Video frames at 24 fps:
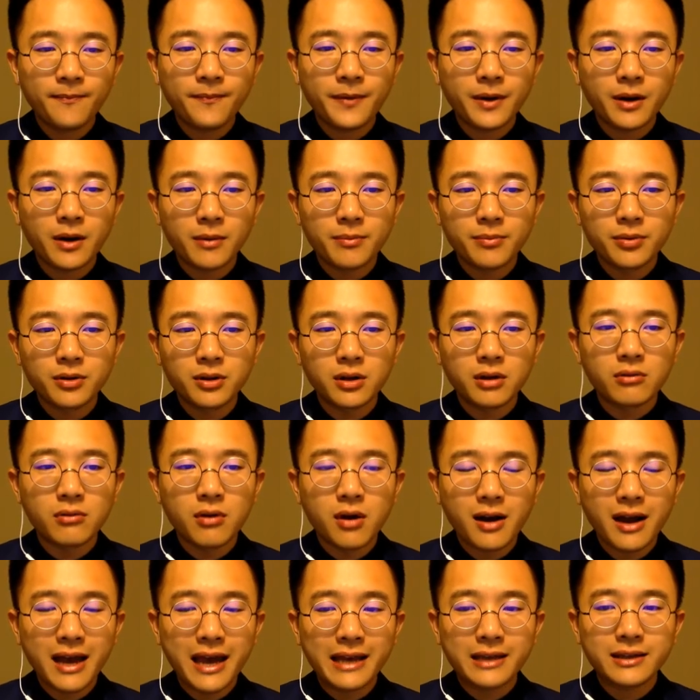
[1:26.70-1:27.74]
I put the wrong
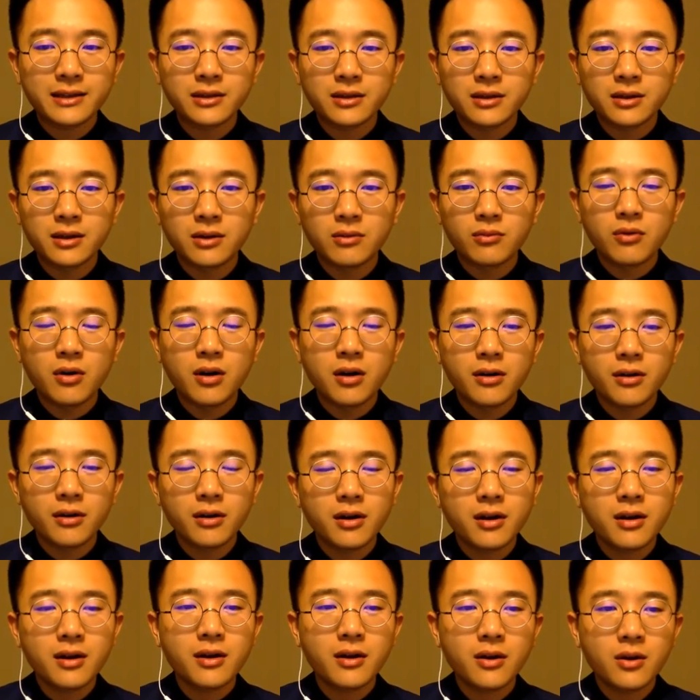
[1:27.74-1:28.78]
S to the wrong
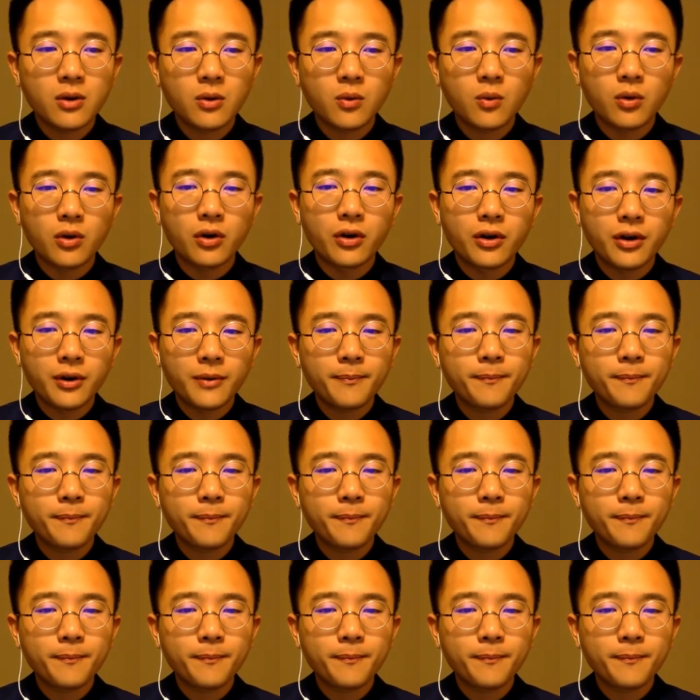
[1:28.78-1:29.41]
word.